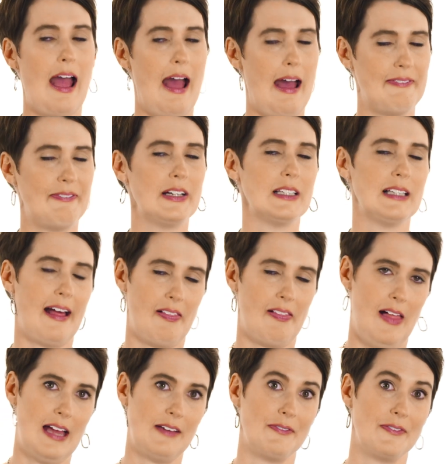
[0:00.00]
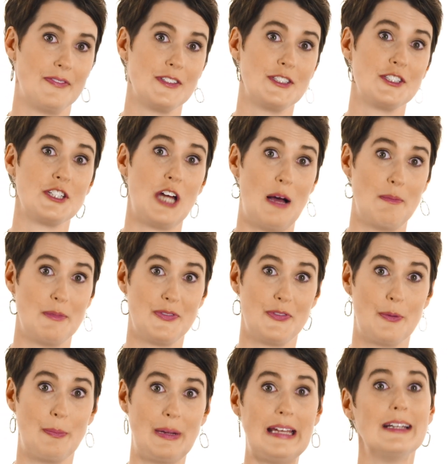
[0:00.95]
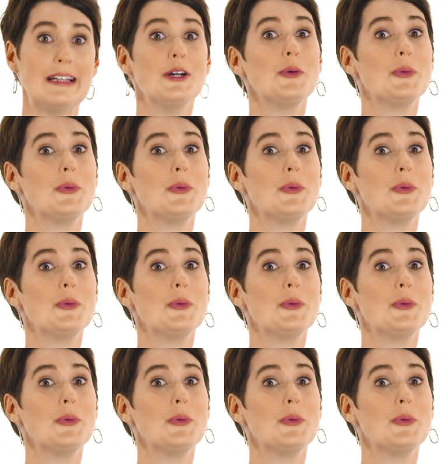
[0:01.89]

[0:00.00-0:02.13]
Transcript: I felt like life stopped for me.